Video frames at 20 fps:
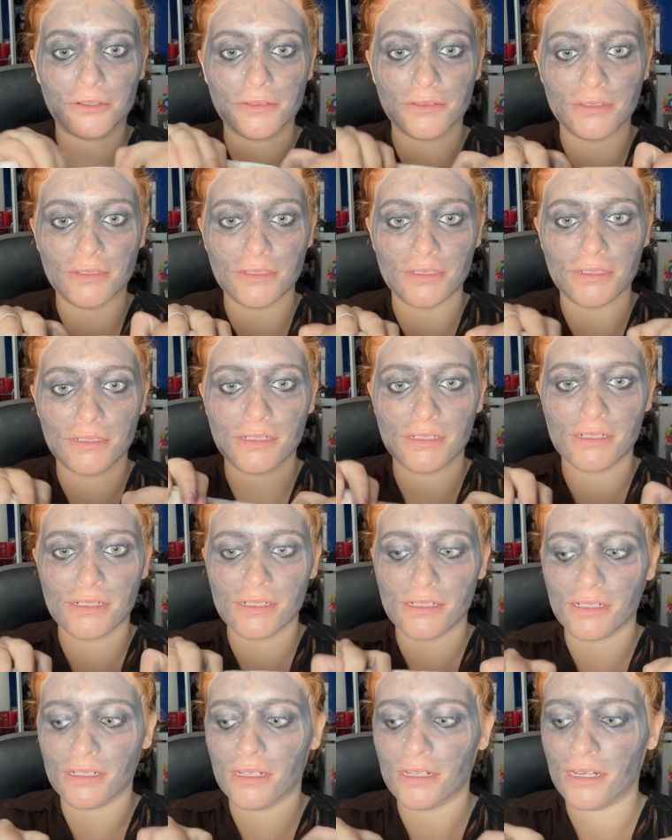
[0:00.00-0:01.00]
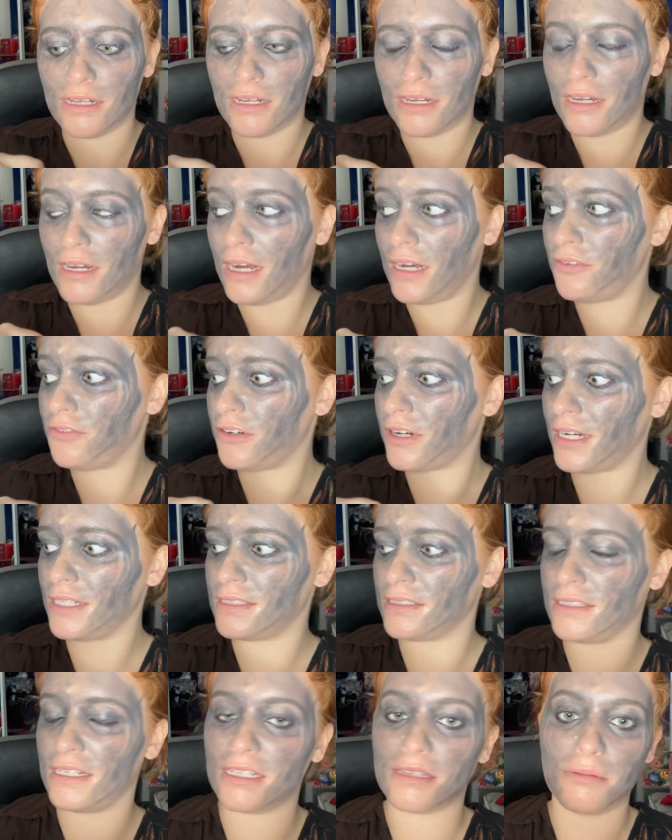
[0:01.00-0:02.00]
I forgot to
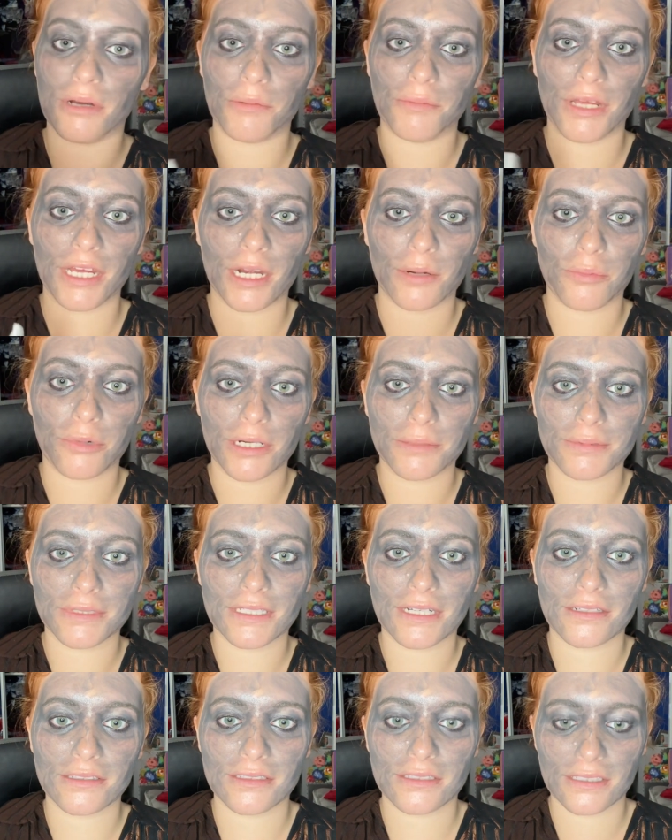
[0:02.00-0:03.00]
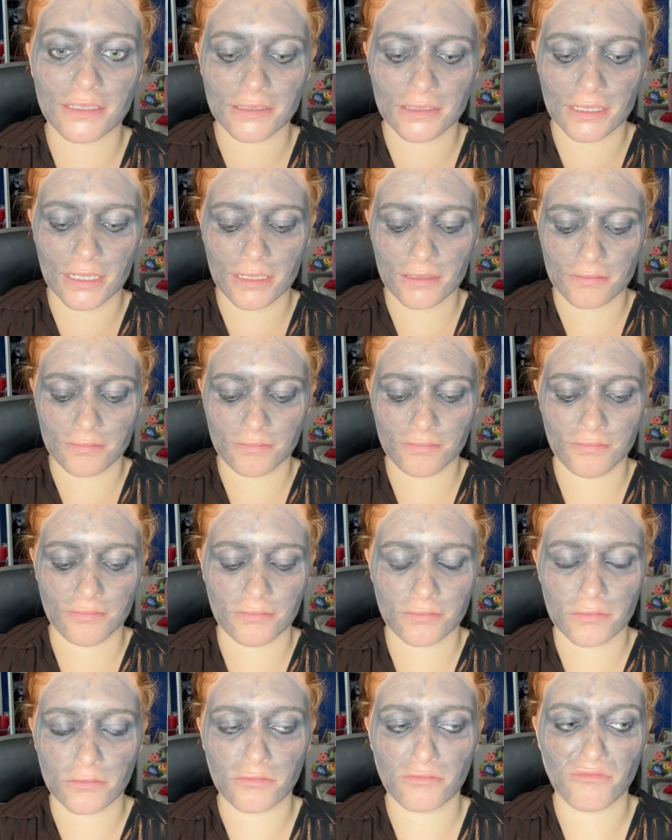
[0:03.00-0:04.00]
take my makeup wipes downstairs again.
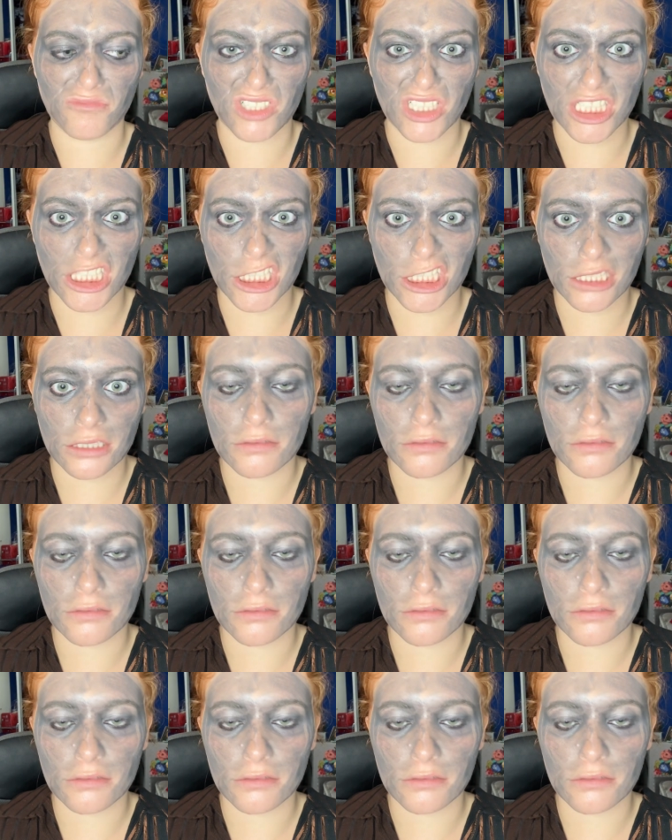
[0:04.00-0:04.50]
Ugh.